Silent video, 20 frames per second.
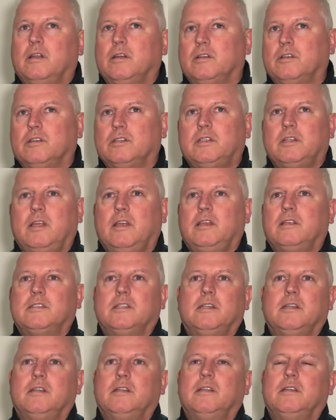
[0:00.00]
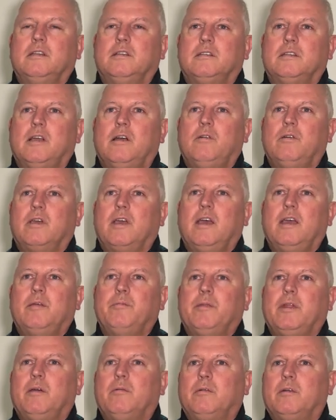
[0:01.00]
and there's things in his own
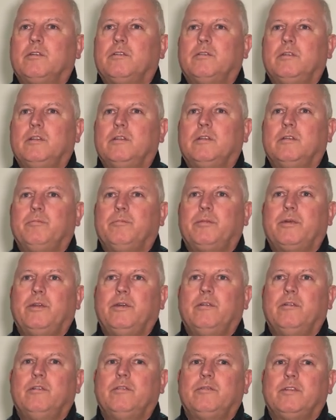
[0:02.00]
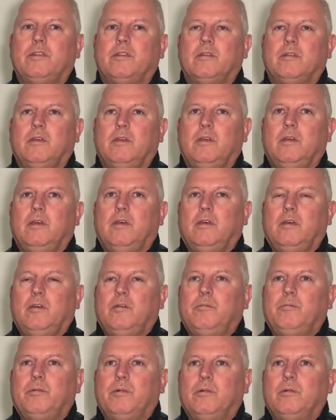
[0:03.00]
game that we're trying to improve,
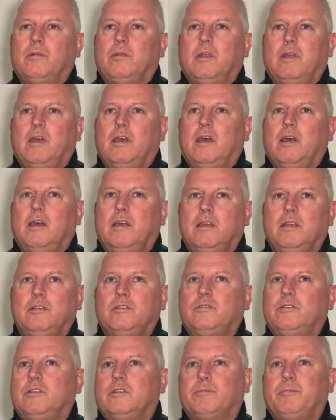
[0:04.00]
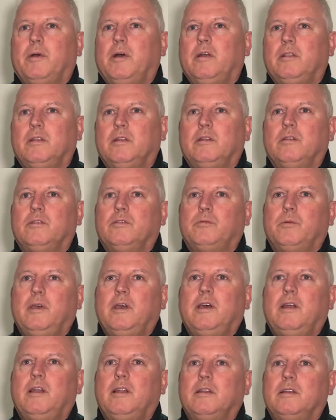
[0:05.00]
but he's responding as
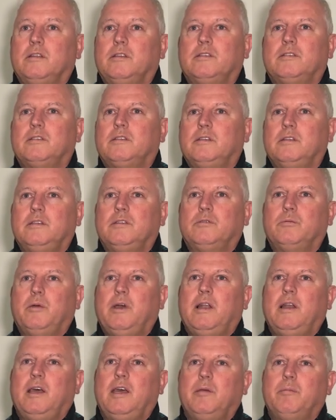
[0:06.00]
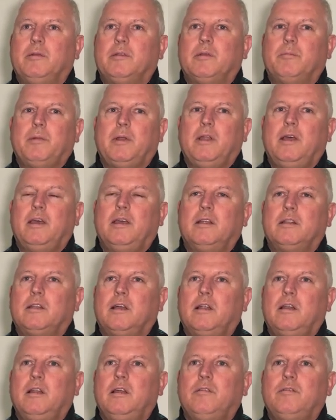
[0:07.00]
well, and he's well able to play at
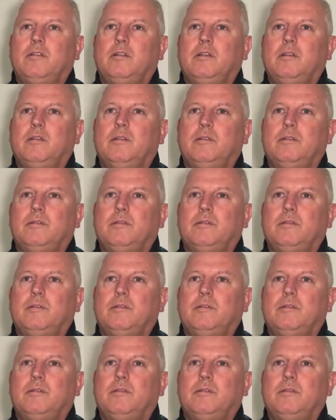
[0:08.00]
that level.